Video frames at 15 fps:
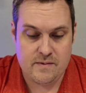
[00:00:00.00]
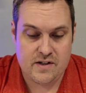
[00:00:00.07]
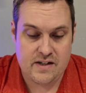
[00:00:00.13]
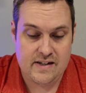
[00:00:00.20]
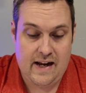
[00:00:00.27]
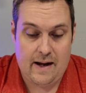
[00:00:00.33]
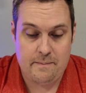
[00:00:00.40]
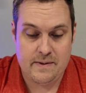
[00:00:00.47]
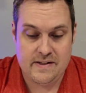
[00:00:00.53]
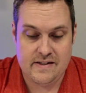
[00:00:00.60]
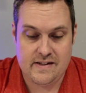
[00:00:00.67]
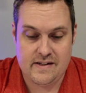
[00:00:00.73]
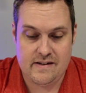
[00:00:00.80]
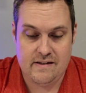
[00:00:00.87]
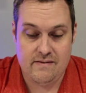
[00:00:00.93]
She
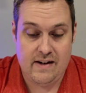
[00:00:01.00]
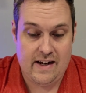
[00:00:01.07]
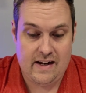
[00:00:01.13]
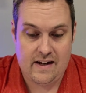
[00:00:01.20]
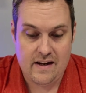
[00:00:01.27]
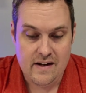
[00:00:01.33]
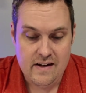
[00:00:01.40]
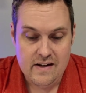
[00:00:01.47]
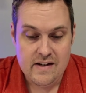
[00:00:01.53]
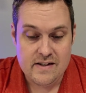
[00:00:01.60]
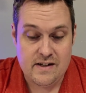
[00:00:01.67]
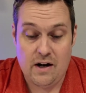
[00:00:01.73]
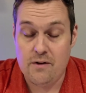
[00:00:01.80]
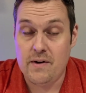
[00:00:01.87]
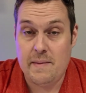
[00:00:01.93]
happens, like,
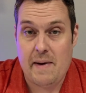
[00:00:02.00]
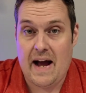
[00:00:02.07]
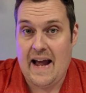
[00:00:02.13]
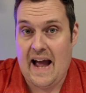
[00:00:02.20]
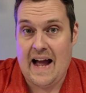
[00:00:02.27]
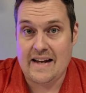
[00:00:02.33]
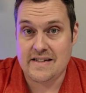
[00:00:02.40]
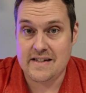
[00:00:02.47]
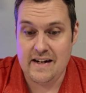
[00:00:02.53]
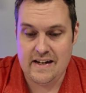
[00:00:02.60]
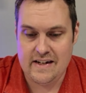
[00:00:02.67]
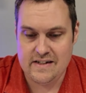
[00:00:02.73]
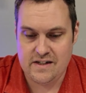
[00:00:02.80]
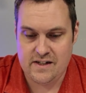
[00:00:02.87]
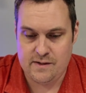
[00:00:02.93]
totally by
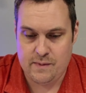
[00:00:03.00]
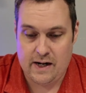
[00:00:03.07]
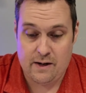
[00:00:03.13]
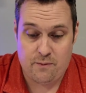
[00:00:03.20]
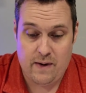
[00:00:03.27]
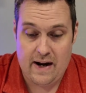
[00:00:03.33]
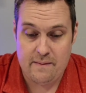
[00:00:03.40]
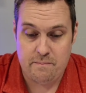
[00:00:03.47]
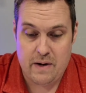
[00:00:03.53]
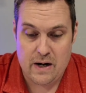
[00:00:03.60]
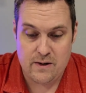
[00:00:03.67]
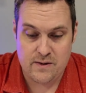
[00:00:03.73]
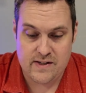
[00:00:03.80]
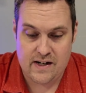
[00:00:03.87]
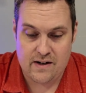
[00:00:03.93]
accident, she's wearing red
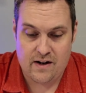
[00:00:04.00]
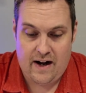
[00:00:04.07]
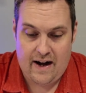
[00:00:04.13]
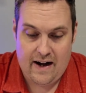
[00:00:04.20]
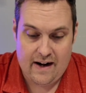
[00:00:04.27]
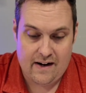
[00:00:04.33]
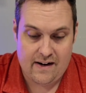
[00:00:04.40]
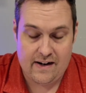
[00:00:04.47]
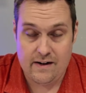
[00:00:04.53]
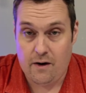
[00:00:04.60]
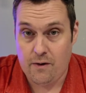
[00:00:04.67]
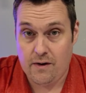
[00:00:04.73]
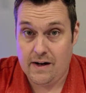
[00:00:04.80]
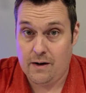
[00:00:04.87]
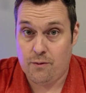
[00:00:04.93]
bows in her hair and
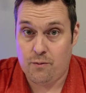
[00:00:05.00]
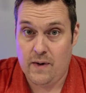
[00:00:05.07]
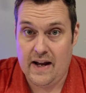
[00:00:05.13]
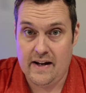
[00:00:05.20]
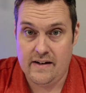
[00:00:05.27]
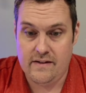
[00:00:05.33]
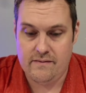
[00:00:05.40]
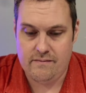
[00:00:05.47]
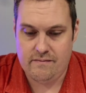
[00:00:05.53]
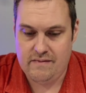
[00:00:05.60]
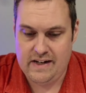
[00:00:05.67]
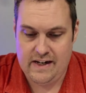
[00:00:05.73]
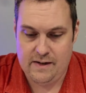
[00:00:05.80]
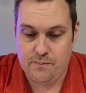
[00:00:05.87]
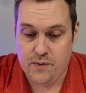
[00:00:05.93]
holding a red
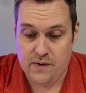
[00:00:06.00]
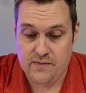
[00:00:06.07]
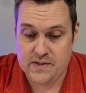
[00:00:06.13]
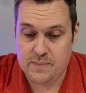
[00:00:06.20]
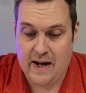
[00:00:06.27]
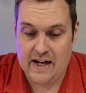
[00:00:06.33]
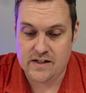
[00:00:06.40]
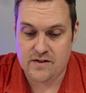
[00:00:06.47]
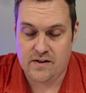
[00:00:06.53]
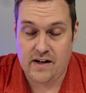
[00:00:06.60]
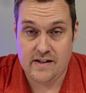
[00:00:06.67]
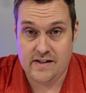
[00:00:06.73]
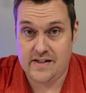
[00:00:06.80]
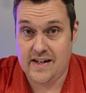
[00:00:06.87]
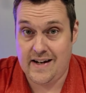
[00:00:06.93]
heat-proof
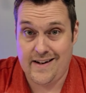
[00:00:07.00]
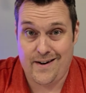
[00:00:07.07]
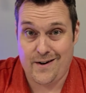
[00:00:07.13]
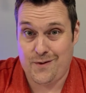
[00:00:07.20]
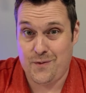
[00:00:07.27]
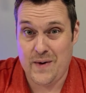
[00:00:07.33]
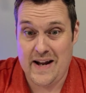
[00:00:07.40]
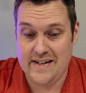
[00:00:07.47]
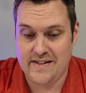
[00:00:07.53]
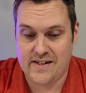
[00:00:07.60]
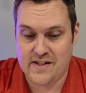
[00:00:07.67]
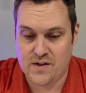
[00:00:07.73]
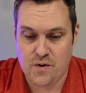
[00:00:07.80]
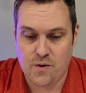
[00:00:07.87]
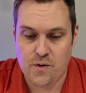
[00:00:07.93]
spatula and sitting on a red
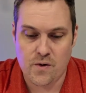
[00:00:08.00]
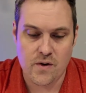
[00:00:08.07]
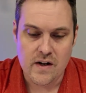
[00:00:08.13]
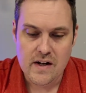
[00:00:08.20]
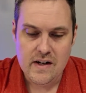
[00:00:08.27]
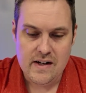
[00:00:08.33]
stool,